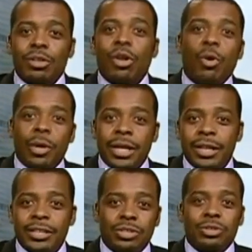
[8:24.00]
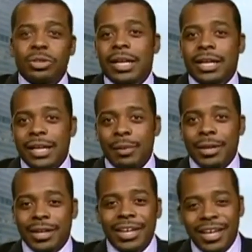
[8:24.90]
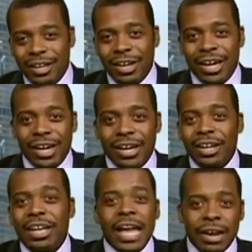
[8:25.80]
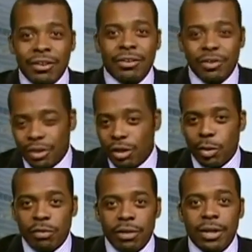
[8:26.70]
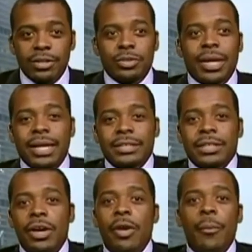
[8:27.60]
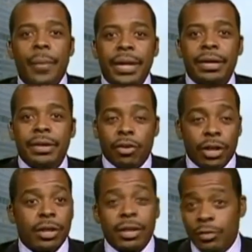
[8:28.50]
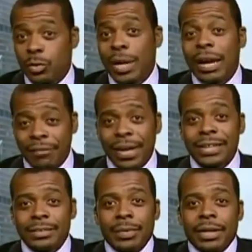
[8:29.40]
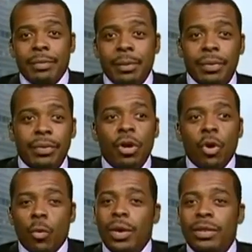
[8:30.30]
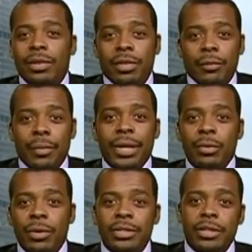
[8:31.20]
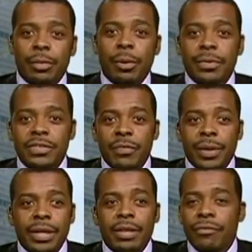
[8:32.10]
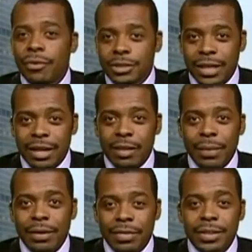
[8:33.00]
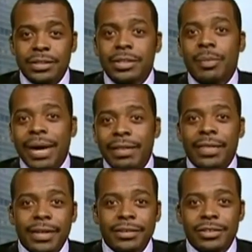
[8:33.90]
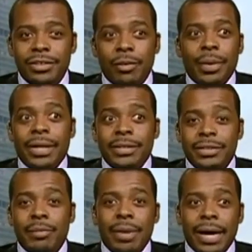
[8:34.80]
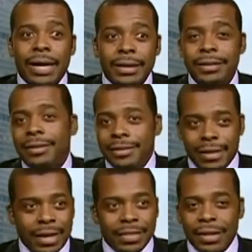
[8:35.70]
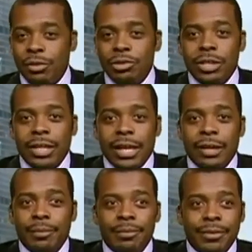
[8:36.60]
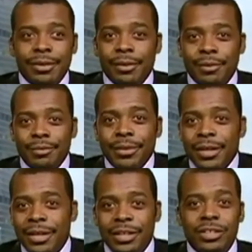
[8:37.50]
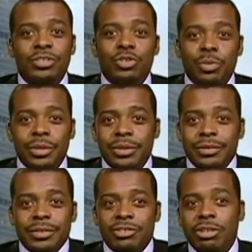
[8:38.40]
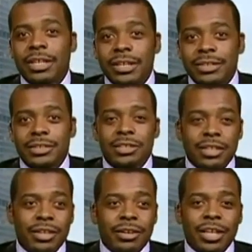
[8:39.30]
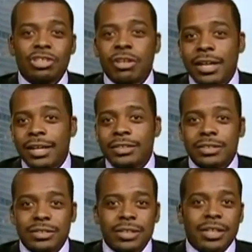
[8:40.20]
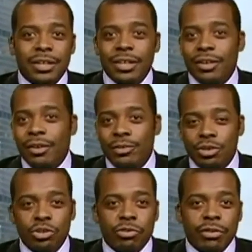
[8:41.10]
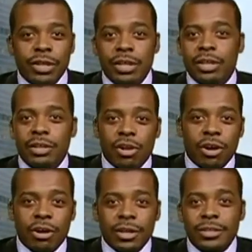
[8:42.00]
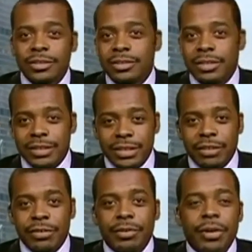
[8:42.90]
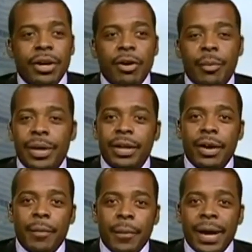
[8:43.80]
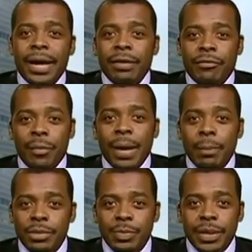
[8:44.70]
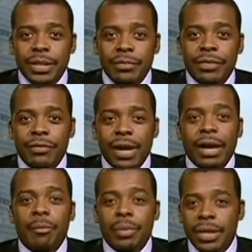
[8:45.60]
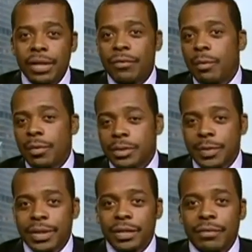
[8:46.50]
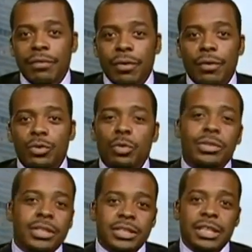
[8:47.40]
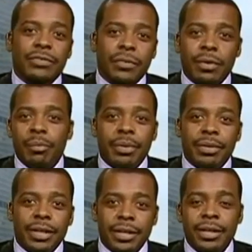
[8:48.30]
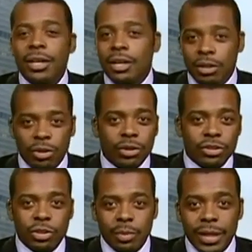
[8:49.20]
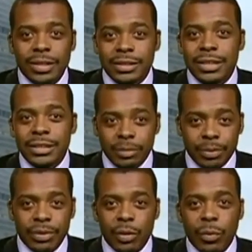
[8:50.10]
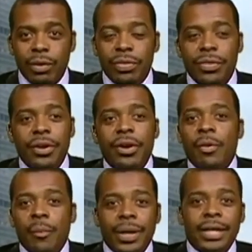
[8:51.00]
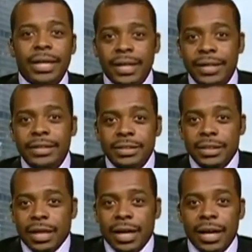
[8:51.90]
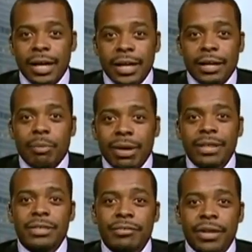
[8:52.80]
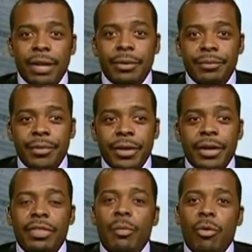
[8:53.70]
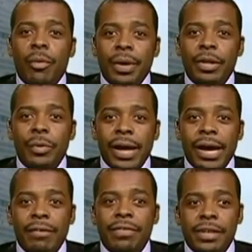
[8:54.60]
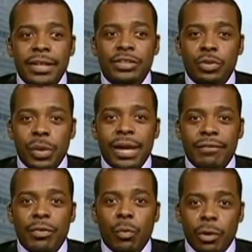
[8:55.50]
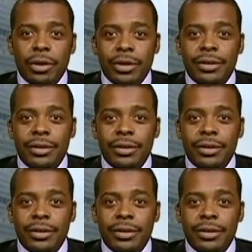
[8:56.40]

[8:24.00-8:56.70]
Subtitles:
Lower in the socioeconomic ladder, on the lower rungs, you ask many, or at least when I've asked many people what money was or the purpose of money, the first thing out of their mouth is to buy things. You know, money is to buy, and then usually name, you know, consumer trinkets, you know, electronics, you know, jewelry, cars, etc. But from my perspective, and I believe in the perspective of those who are successful in building longer-term legacies and building wealth, money is a proxy for labor. The more money you have, the less you have to work